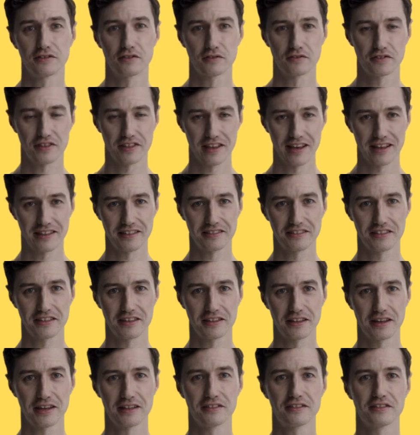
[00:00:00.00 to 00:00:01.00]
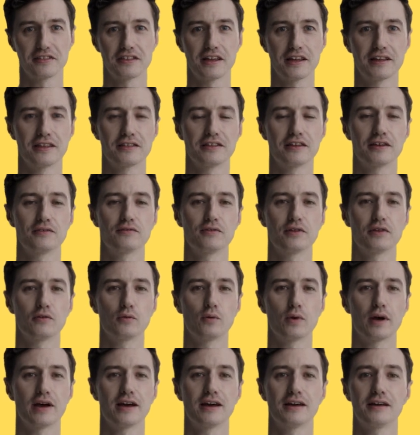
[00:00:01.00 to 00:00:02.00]
there's an easy and scientific
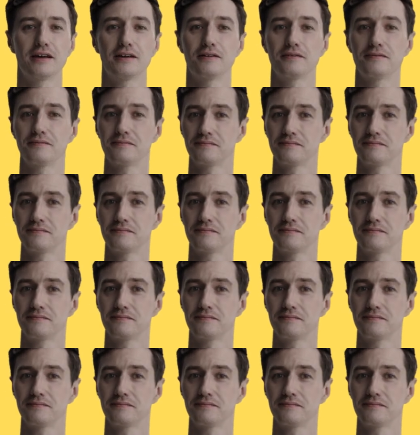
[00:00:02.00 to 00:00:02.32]
way.